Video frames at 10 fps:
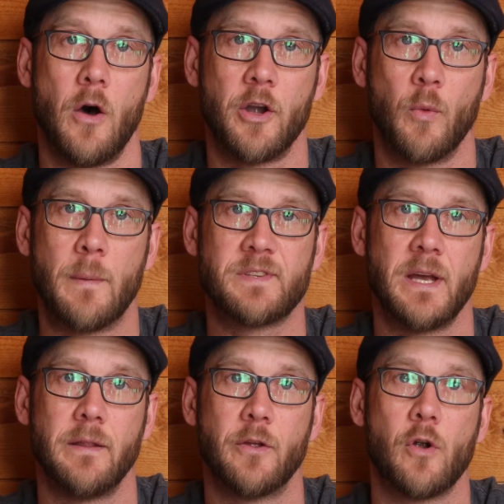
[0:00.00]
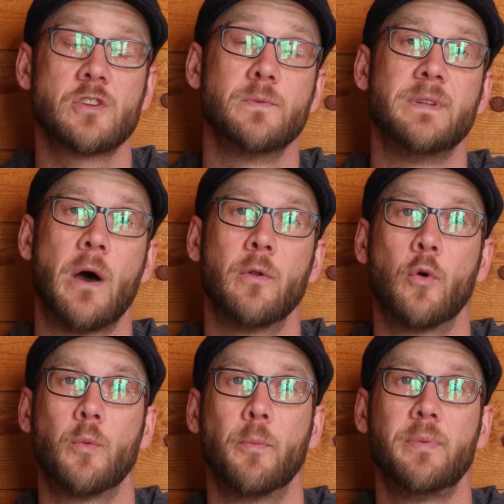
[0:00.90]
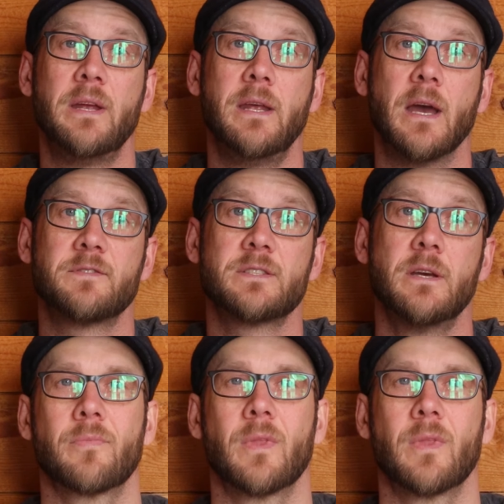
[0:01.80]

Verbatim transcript: on our website, there are some downloadable PDFs